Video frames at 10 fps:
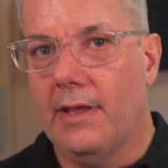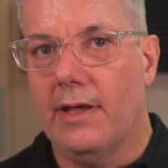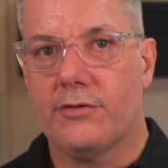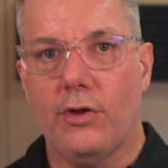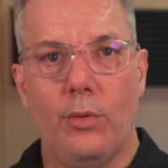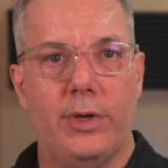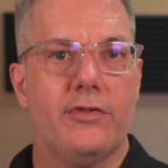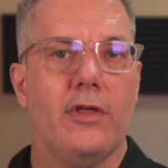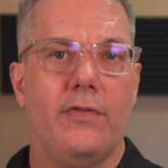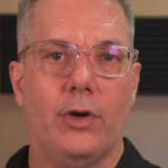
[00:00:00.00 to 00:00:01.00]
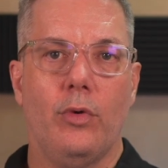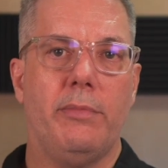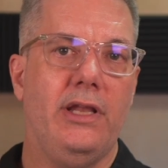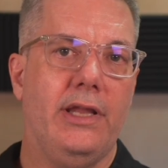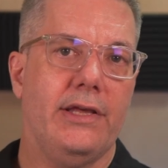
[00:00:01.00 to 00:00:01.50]
As always, there will
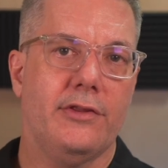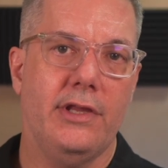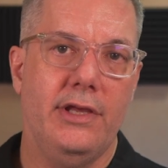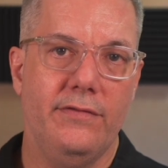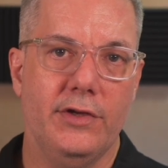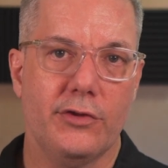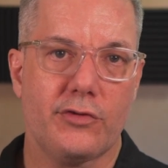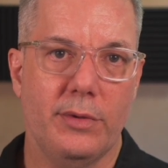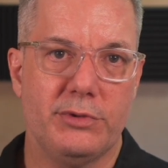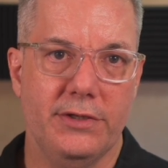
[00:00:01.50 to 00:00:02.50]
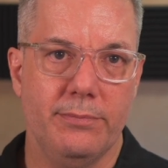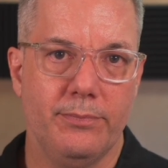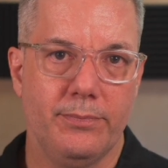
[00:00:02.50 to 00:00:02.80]
be links in the description.